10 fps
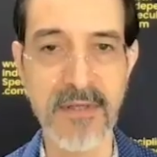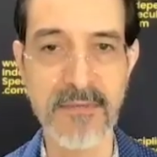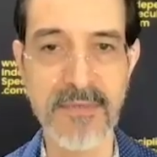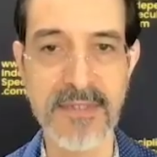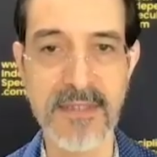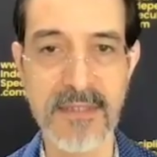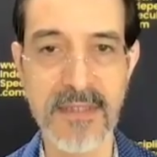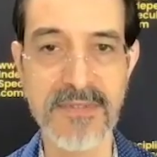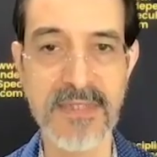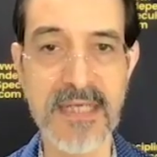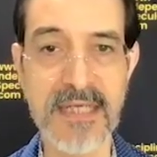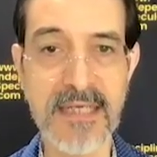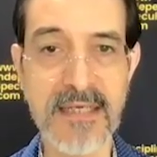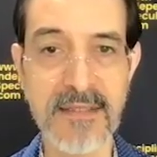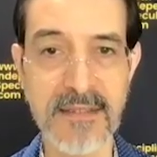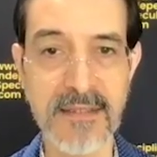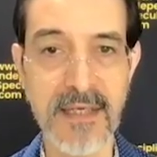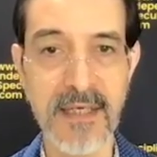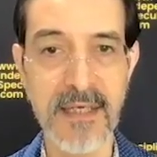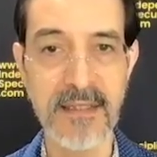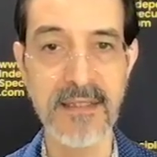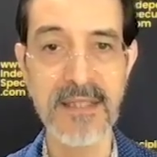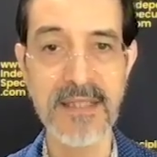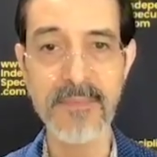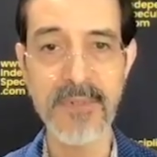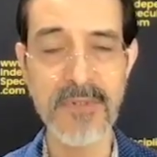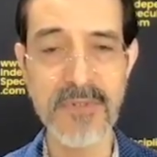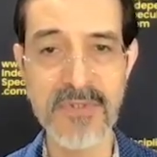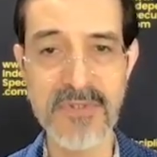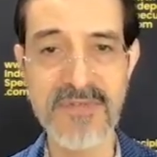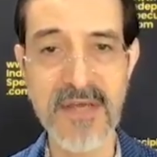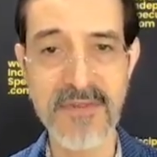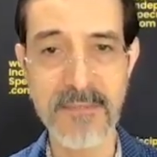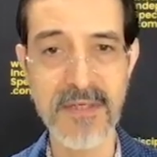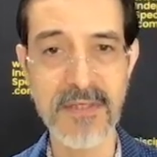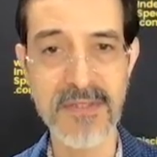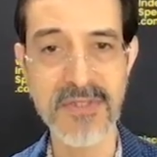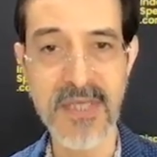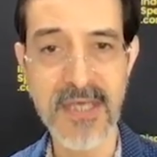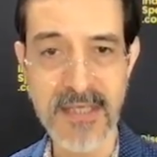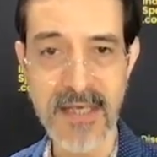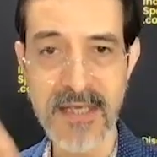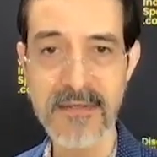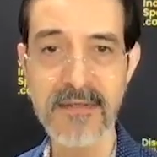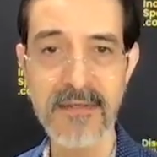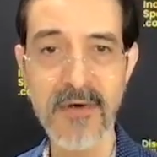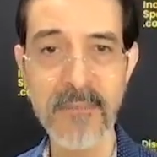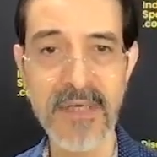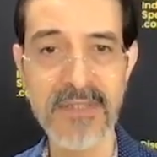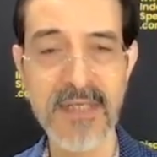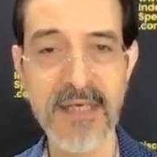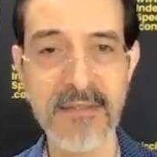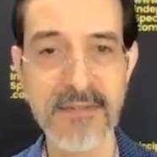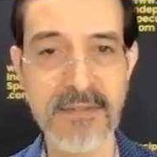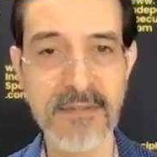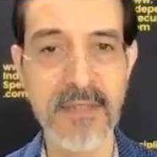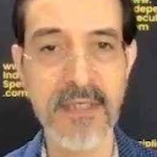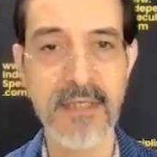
There was an idea that the lithium producers of South America should get together OPEC style to.